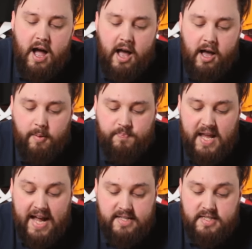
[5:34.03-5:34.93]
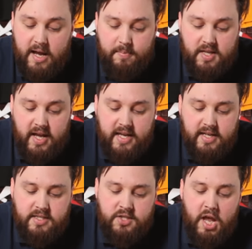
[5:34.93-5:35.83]
and depth
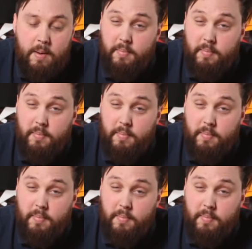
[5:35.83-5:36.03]
gauge,